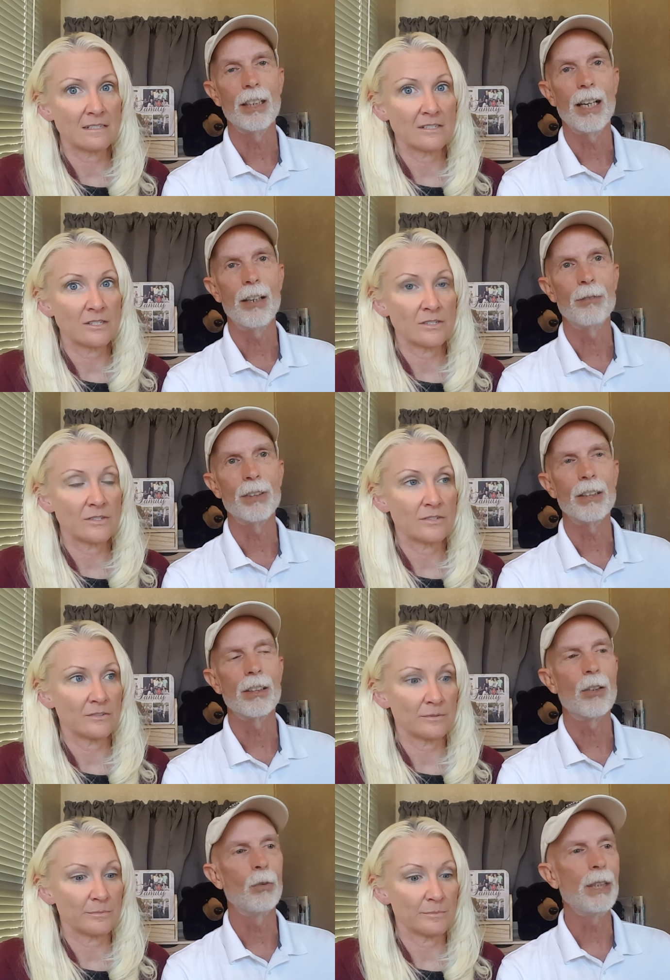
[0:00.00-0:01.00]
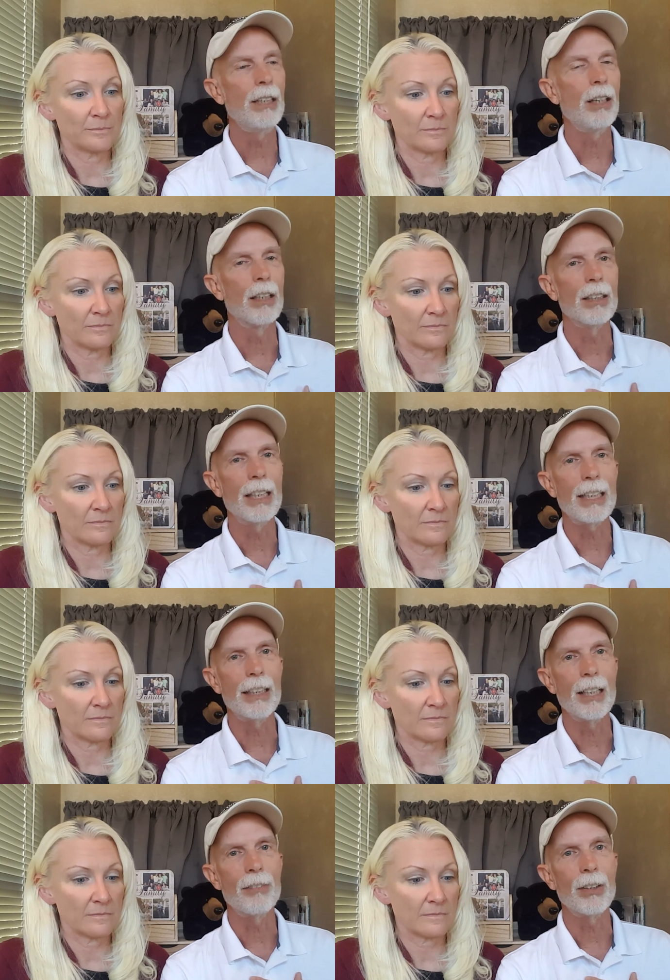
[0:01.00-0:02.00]
Speaker 1: um, you know, we are lucky
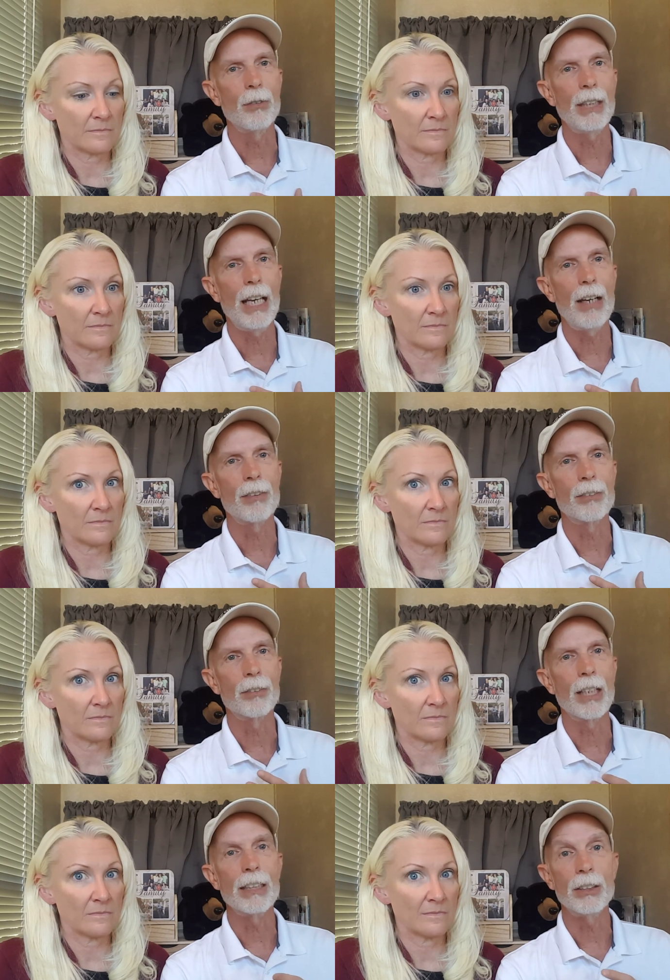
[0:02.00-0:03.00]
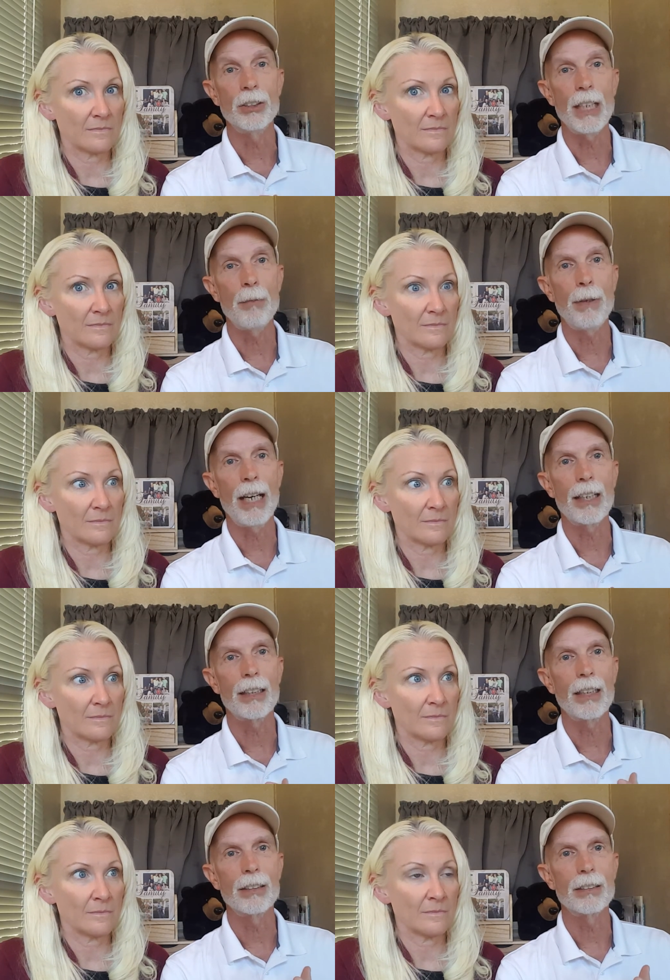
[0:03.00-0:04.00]
enough that we have a Verizon
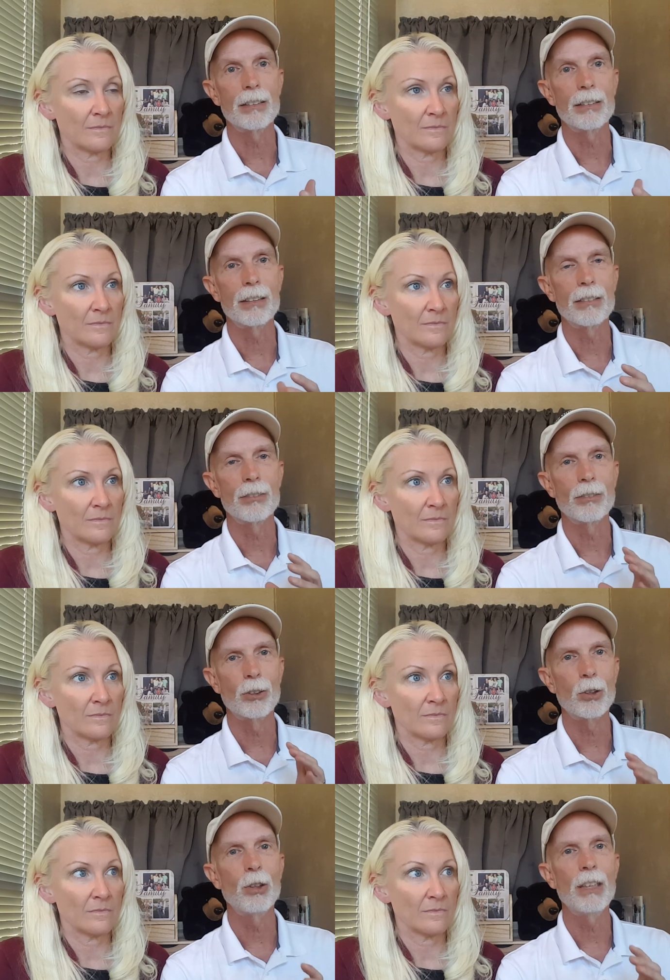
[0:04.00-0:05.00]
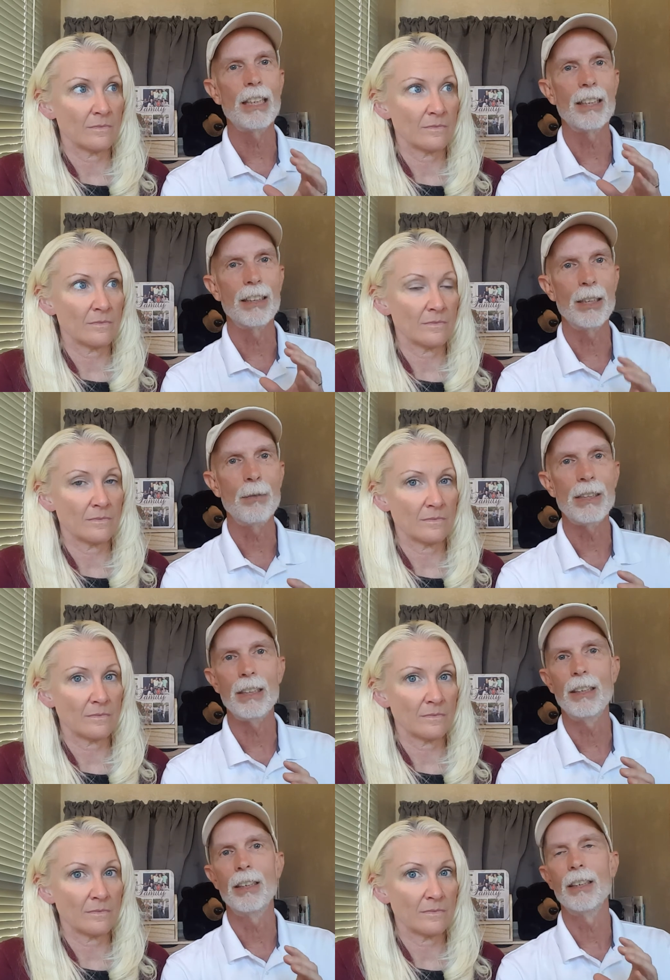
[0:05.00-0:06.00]
Jetpack that's truly
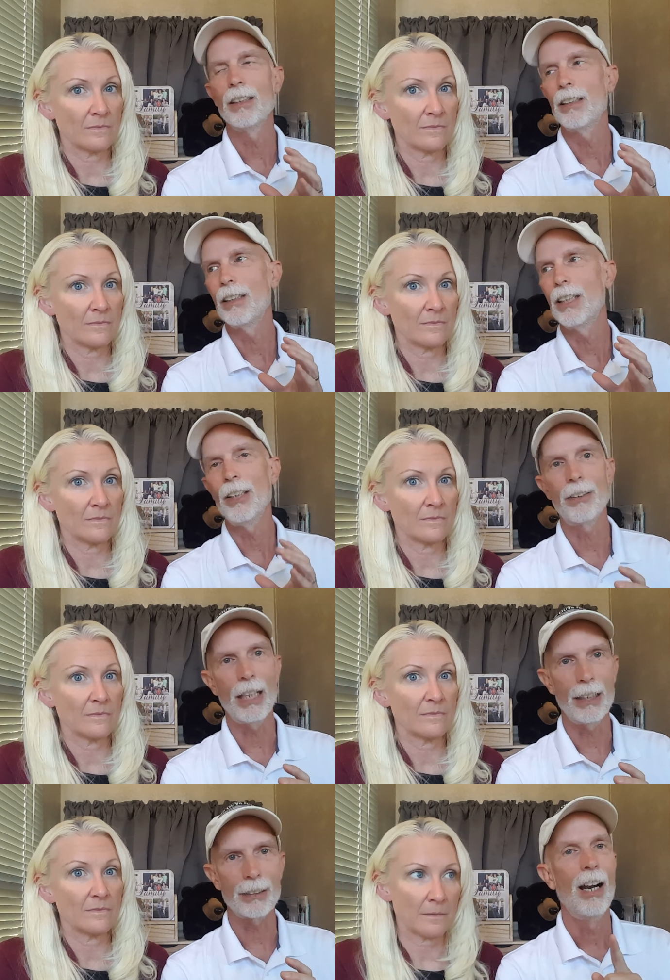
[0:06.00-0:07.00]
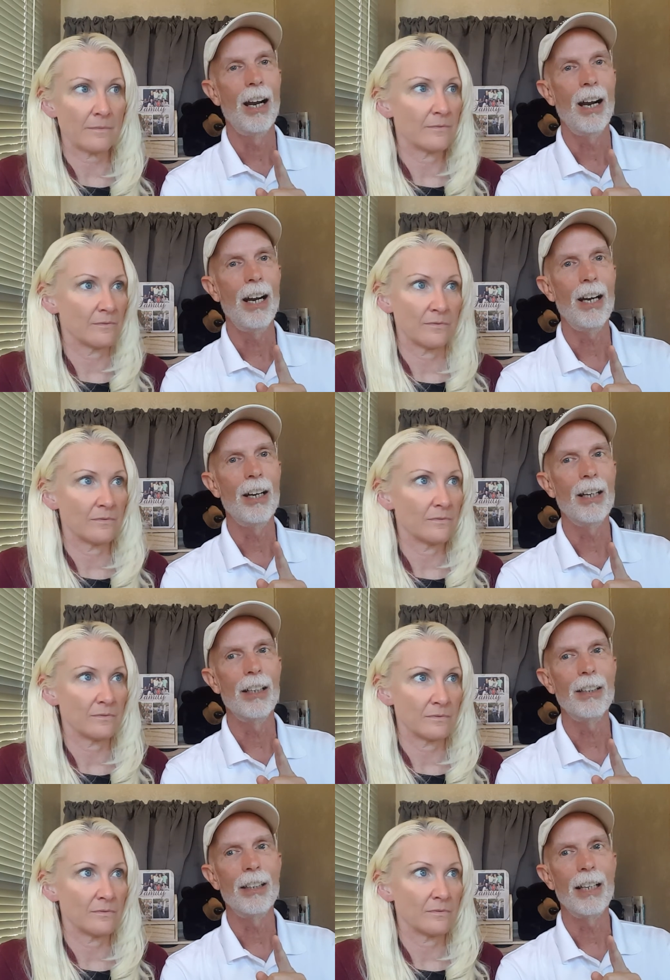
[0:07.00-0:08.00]
unlimited internet.
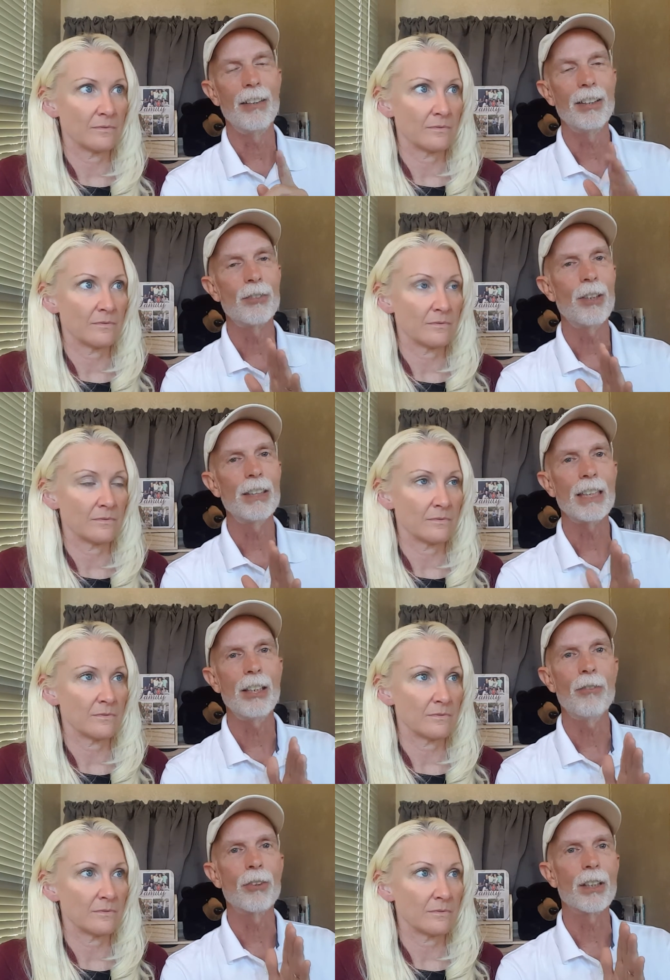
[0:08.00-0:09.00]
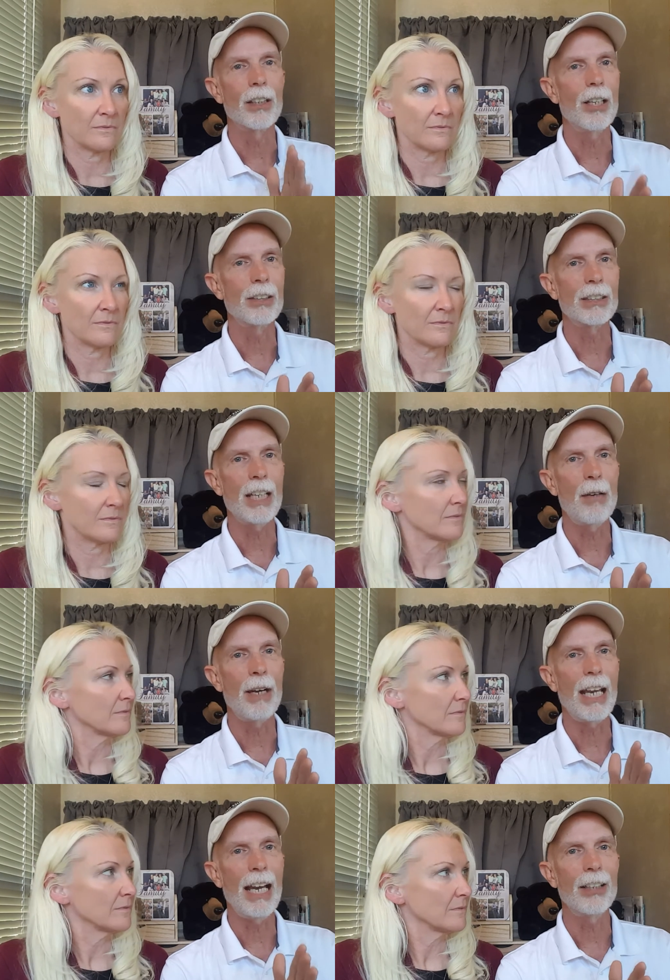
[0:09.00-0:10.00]
Uh, and as far as I know, for the longest time,
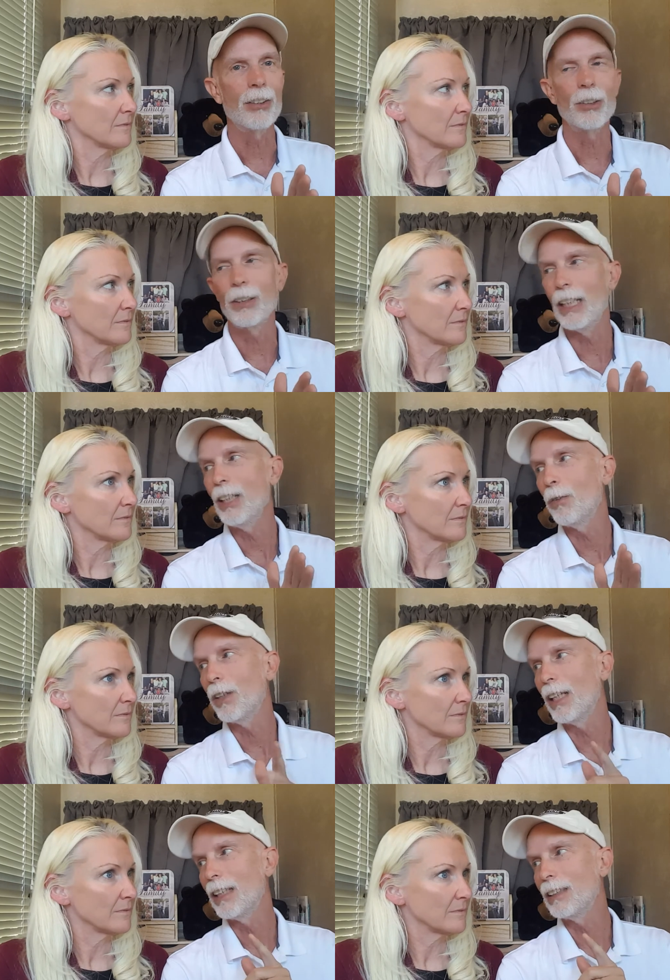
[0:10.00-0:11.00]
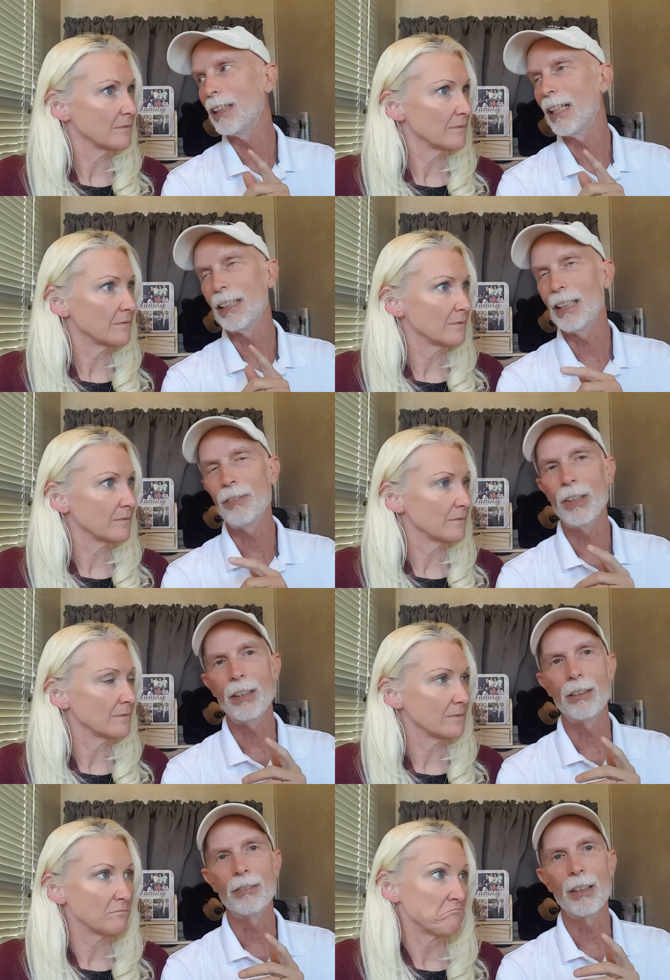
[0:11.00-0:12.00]
I hadn't heard anyone that had
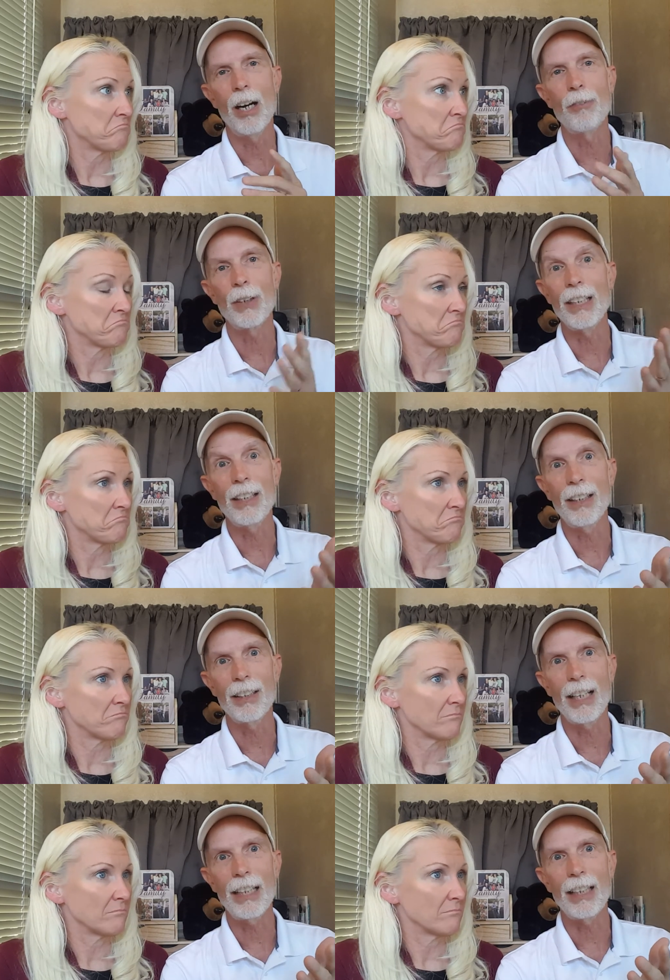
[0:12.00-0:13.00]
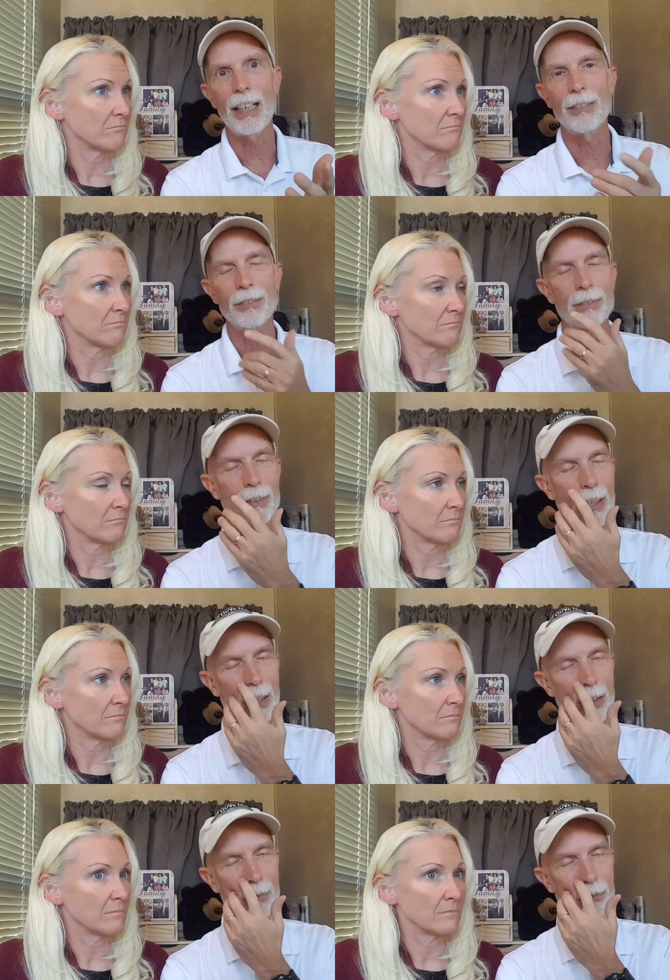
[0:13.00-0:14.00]
even offered anything like that.
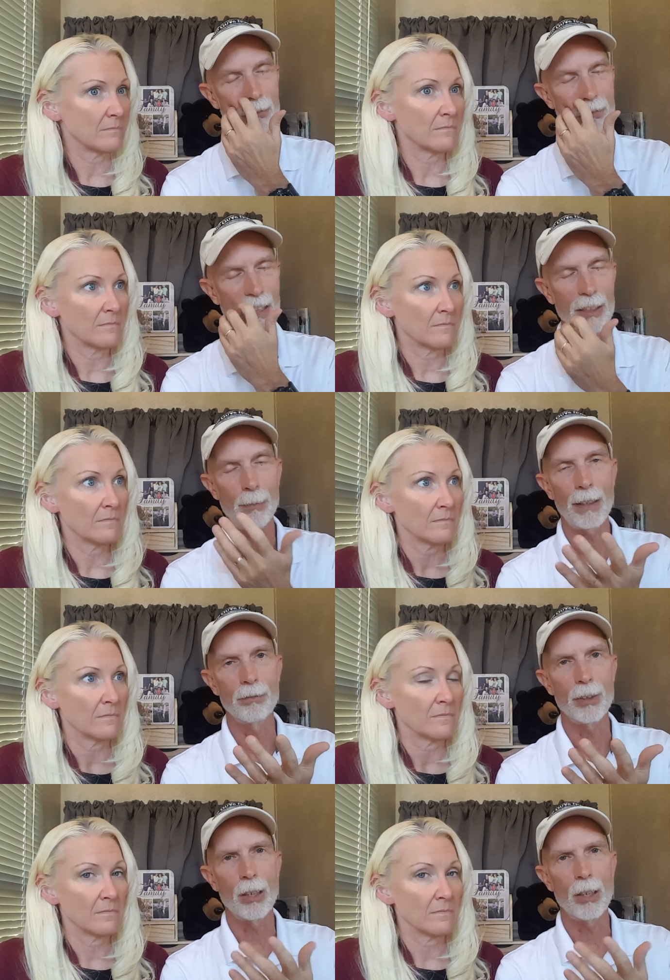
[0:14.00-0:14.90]
Um, that's been